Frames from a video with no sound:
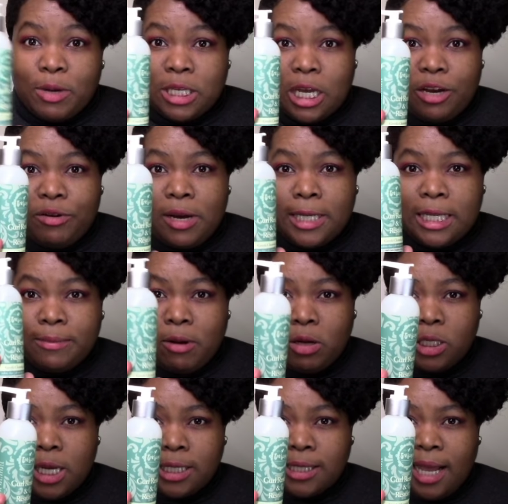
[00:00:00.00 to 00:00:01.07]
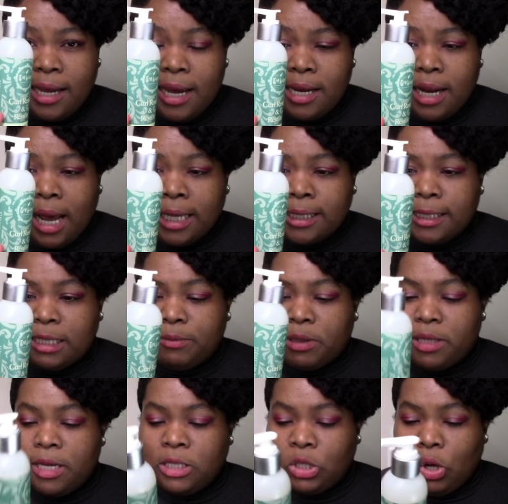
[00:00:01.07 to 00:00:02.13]
was curious about, just like Inassi,
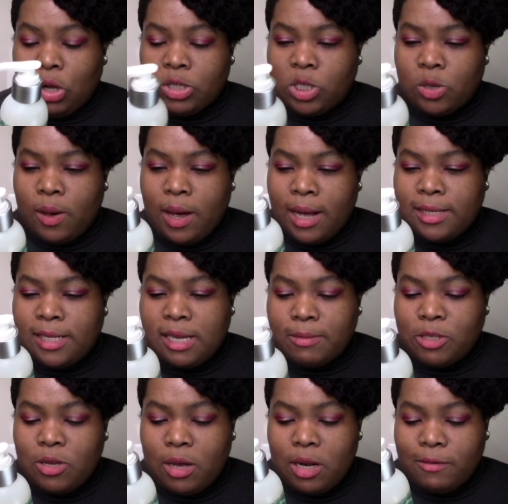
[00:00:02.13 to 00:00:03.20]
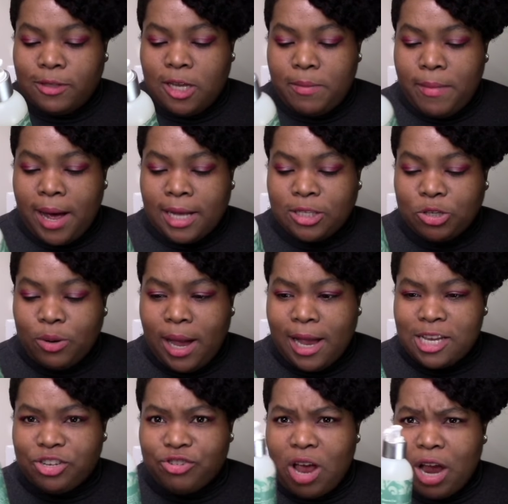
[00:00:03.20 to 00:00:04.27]
but this also has some sort of tomato
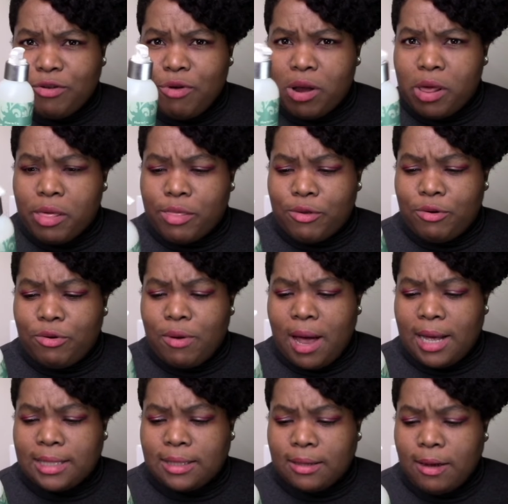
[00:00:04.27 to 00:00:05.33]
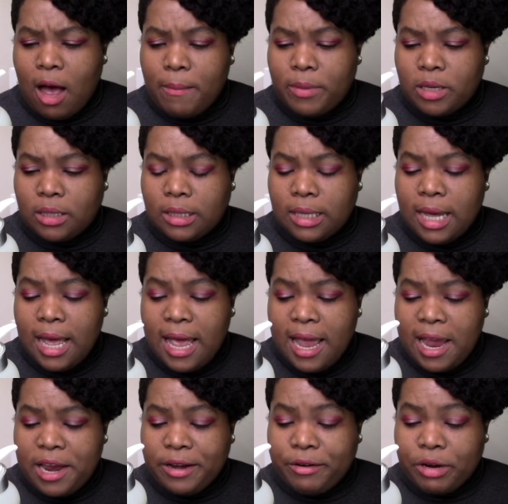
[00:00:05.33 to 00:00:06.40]
extract running through as a common
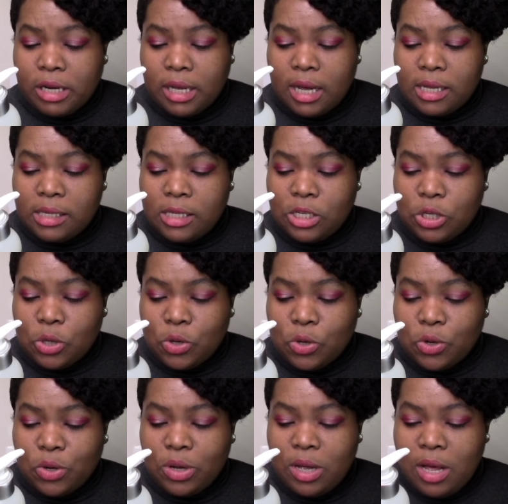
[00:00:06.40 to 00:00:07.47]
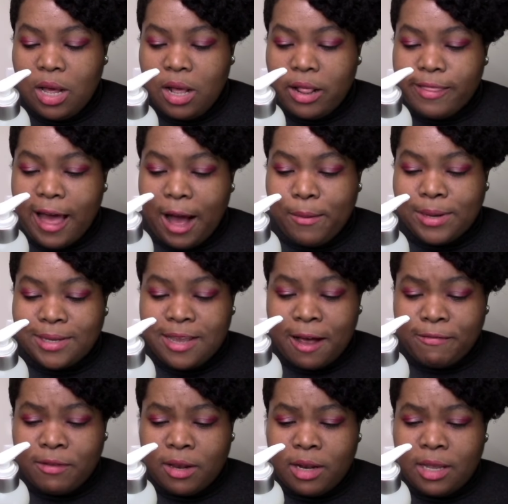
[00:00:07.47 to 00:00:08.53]
ingredient. So that was
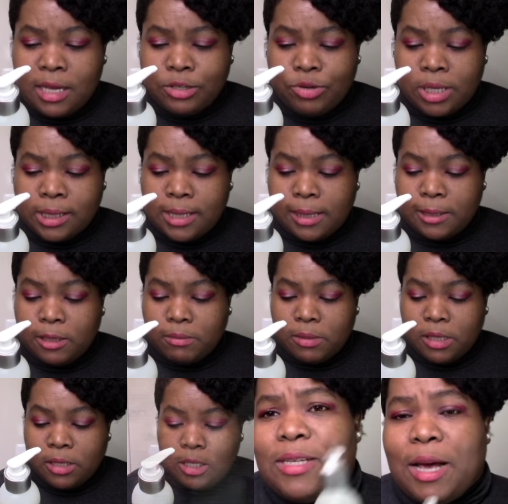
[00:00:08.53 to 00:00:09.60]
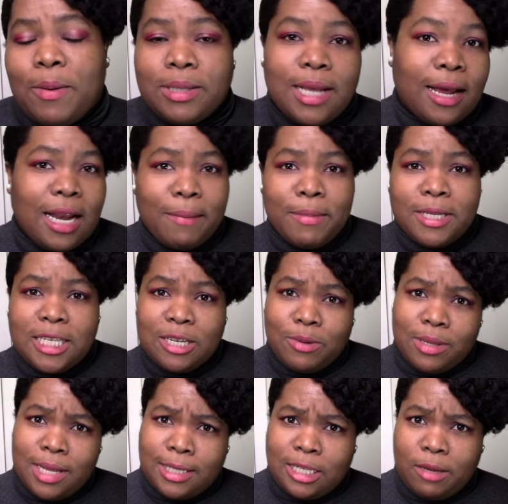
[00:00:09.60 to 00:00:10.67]
definitely interesting to me. So I was like, let me see
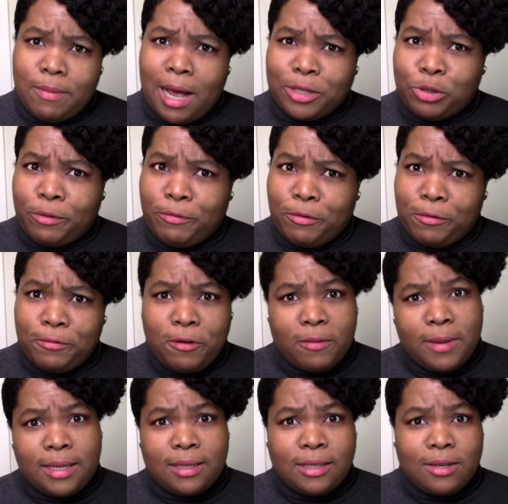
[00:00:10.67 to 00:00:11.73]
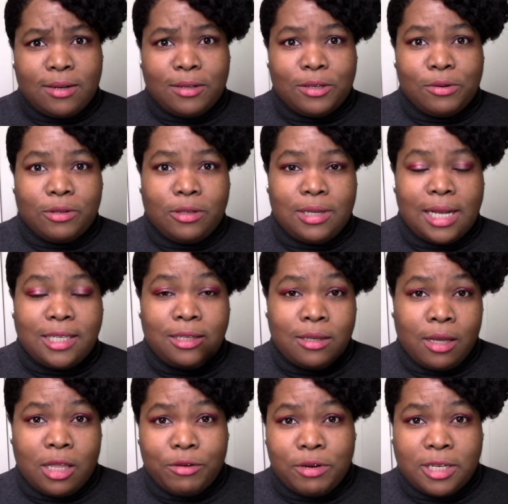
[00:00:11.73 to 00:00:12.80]
what this tomato fruit ferment is gonna do. So that's
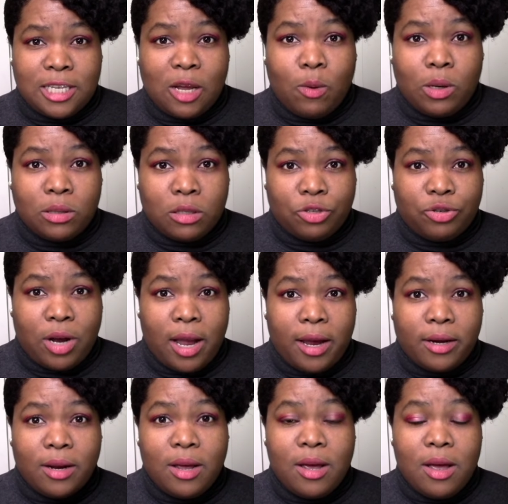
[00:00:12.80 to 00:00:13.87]
another reason I wanted to try it.